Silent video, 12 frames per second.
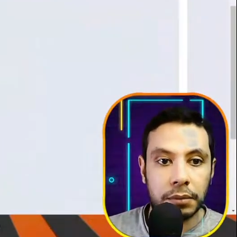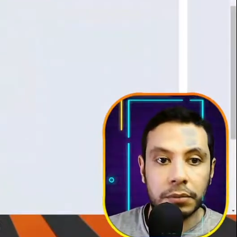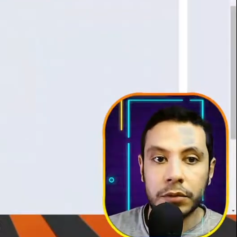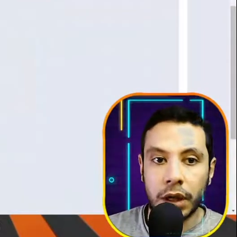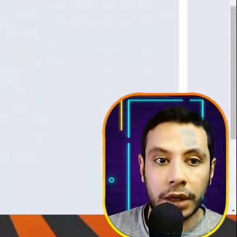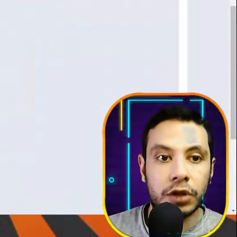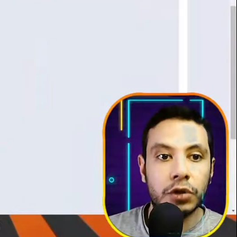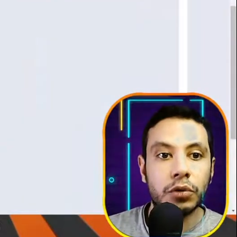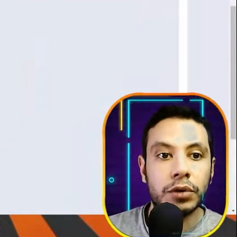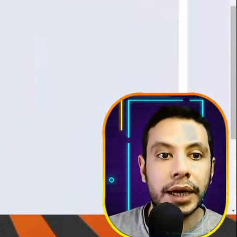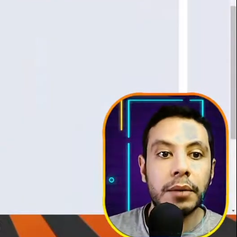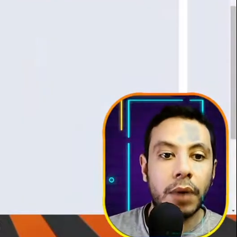like your
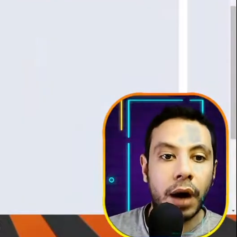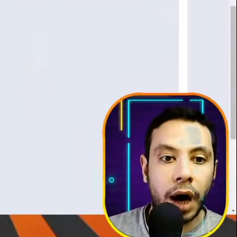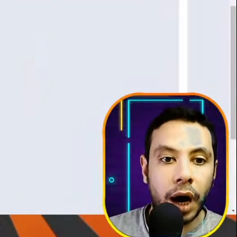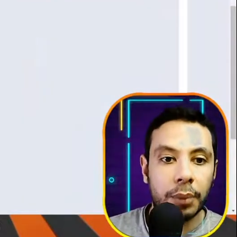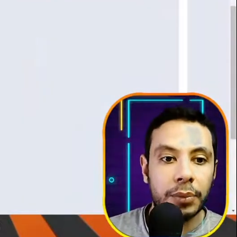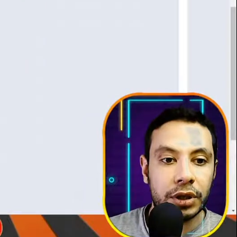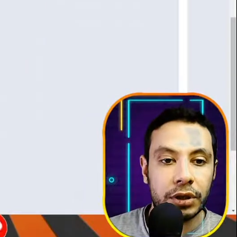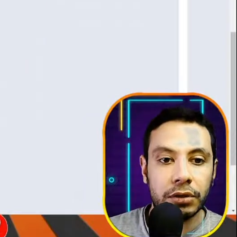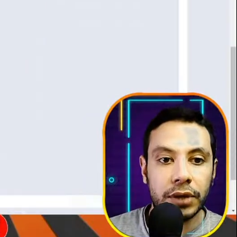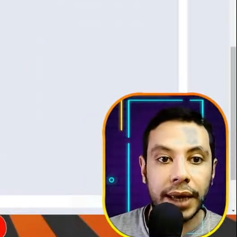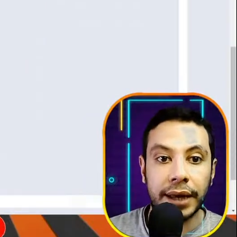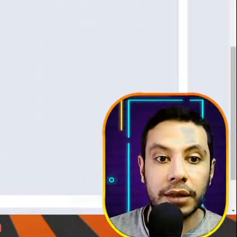name up here
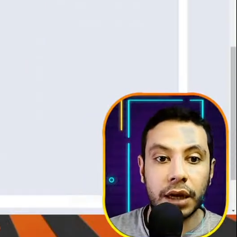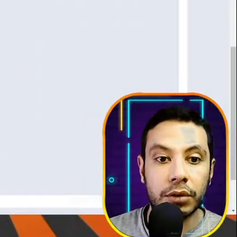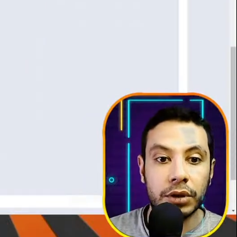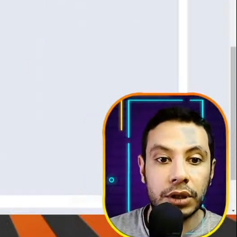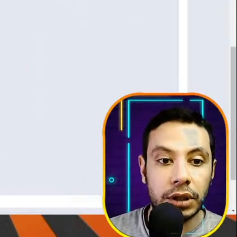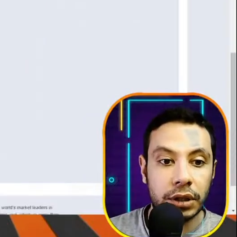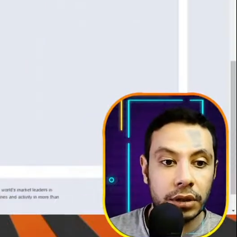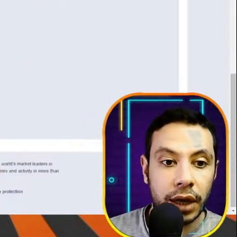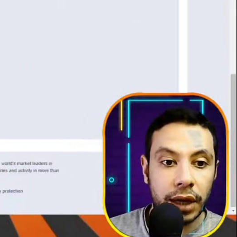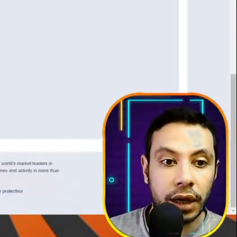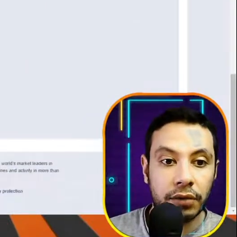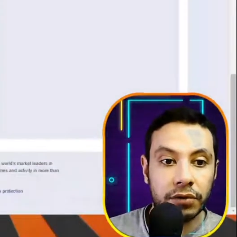and down here,
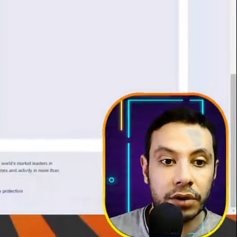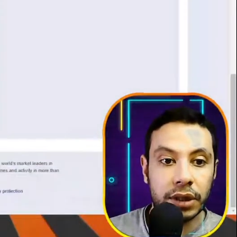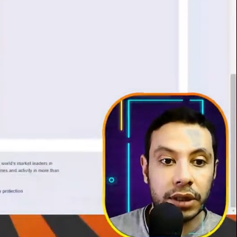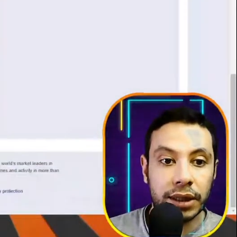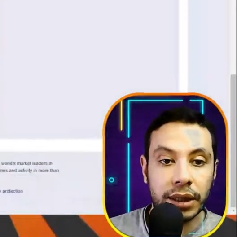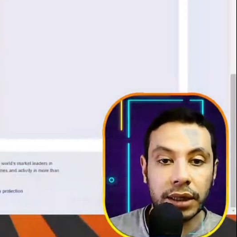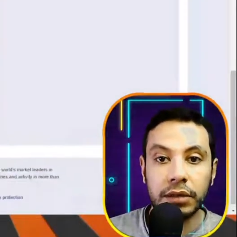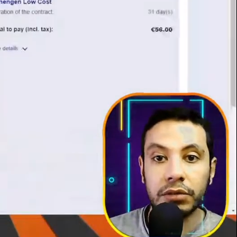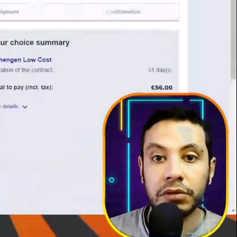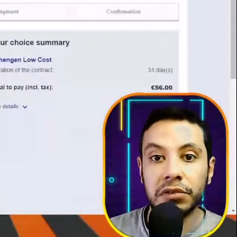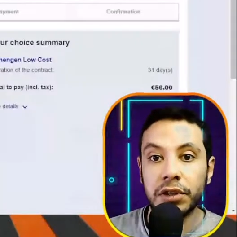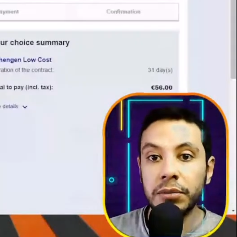and after that click
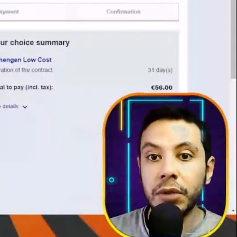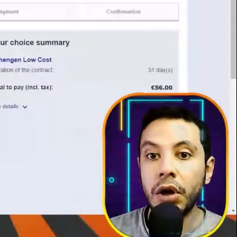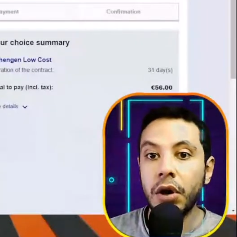confirm.